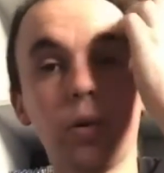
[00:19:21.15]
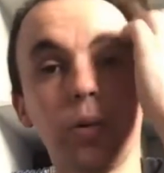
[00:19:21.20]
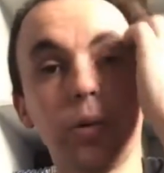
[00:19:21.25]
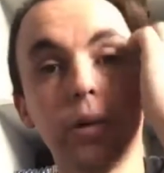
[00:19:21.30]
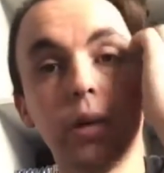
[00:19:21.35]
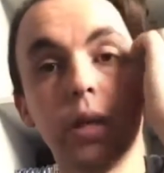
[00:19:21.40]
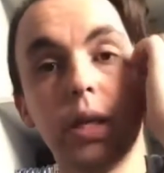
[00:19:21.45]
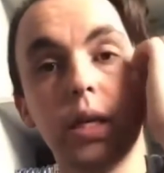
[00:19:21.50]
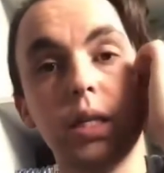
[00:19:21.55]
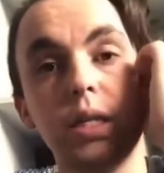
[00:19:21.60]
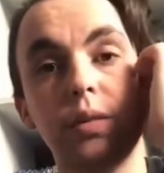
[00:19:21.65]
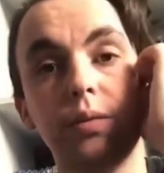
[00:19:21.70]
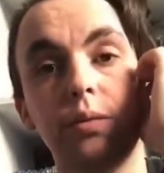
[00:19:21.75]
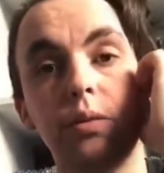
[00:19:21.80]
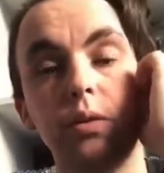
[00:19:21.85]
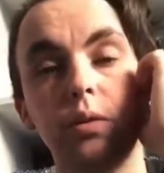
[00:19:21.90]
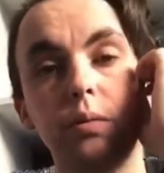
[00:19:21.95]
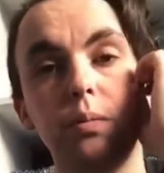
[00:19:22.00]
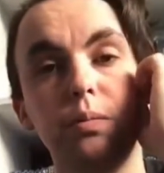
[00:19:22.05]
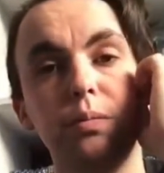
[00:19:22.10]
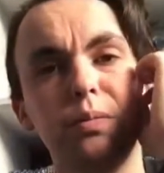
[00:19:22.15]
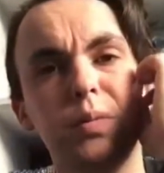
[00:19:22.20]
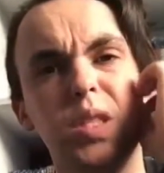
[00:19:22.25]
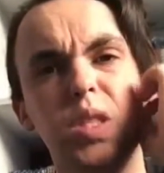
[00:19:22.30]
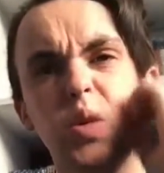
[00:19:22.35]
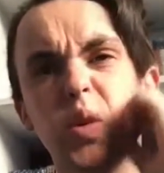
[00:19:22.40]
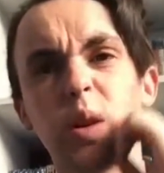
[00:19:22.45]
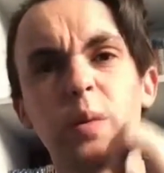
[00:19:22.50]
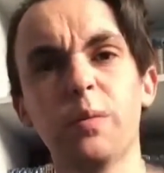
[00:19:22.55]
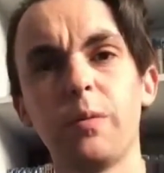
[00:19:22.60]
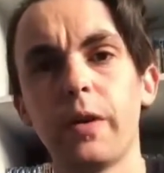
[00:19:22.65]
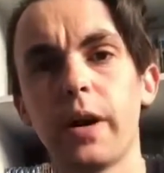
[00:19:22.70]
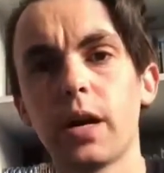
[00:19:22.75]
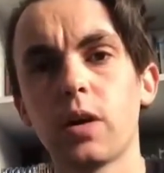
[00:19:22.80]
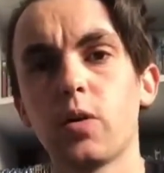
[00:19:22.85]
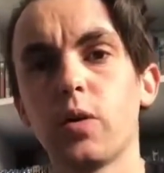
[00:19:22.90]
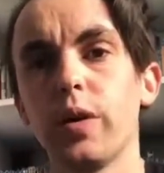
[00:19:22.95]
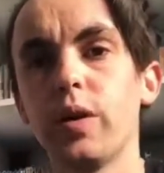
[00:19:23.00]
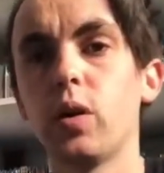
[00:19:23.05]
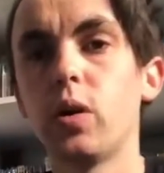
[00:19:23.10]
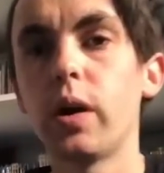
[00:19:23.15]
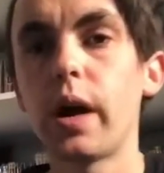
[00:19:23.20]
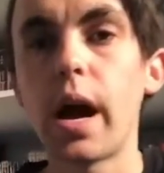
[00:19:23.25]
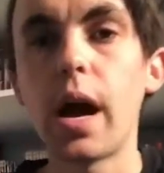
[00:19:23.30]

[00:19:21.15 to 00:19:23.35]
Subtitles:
release from Scream Factory or